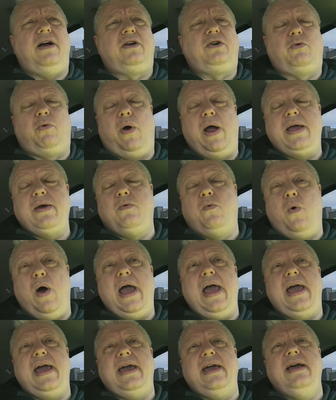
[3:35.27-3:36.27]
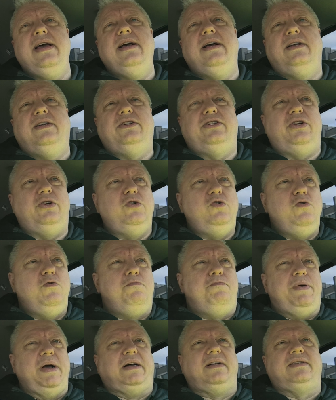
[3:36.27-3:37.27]
great way to
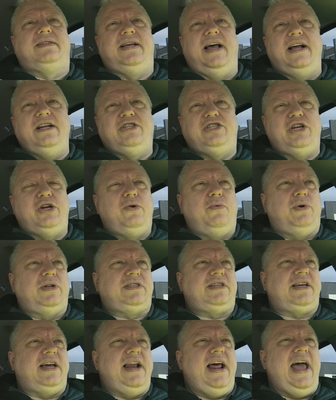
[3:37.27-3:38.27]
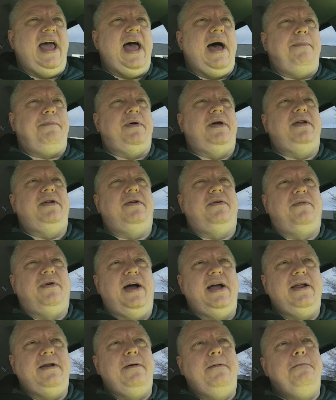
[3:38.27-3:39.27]
build tension what's going to happen,
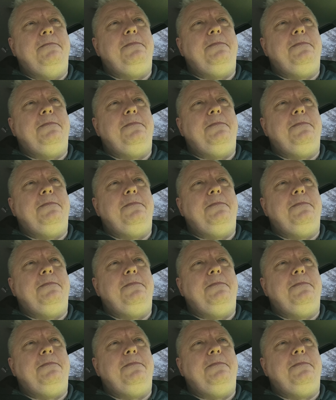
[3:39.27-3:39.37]
right?